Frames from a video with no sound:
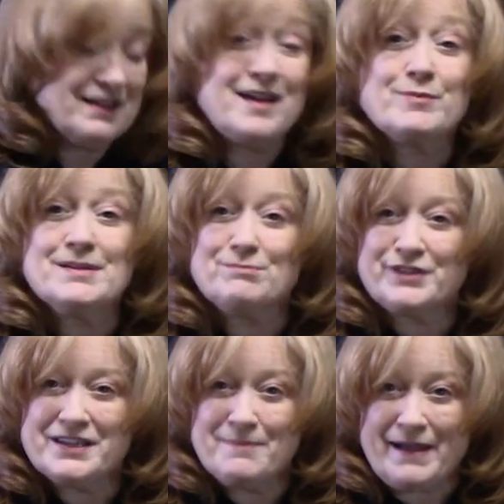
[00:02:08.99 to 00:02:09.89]
I'm going to
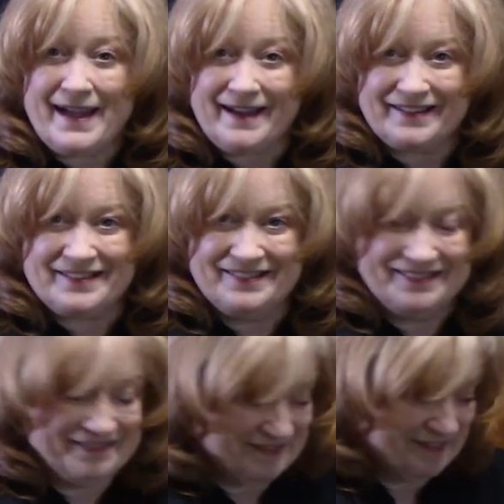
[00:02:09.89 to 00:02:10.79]
bring it back
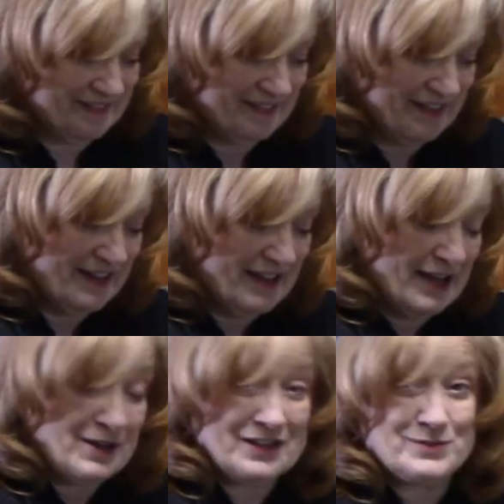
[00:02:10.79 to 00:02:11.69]

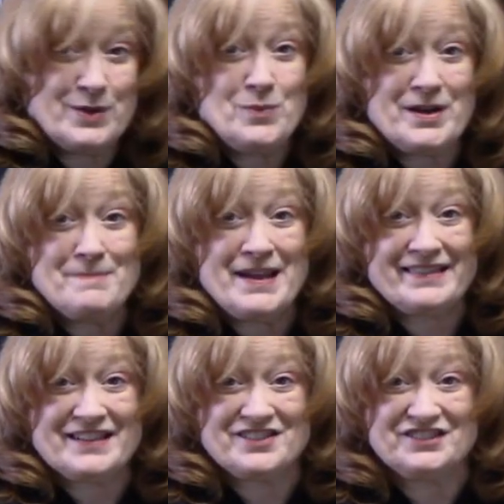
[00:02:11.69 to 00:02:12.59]
because we want to make
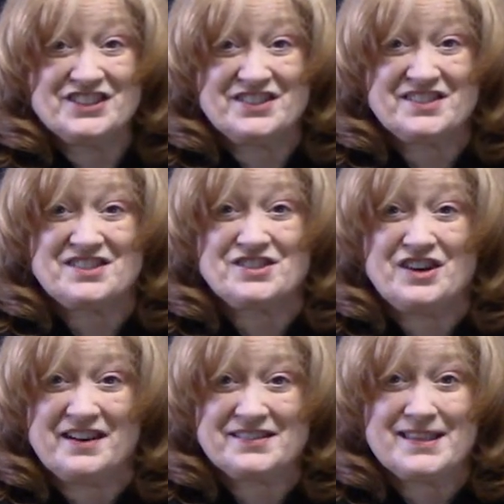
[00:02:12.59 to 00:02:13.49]
that delicious
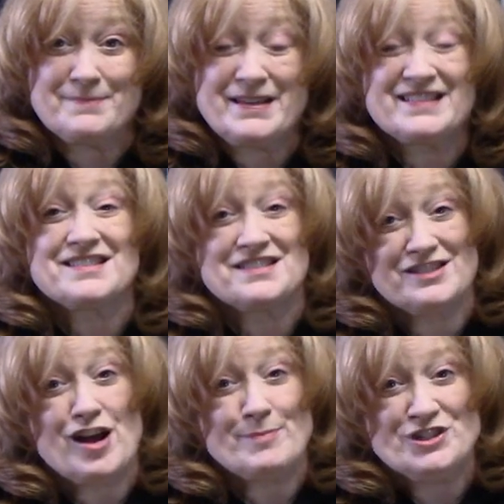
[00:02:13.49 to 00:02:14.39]
sauce that makes the
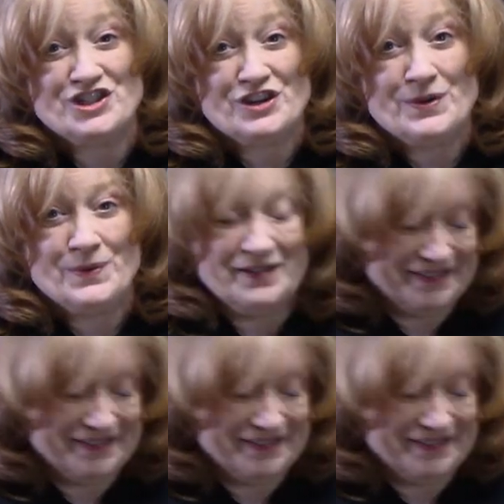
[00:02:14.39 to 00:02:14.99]
sloppy joe.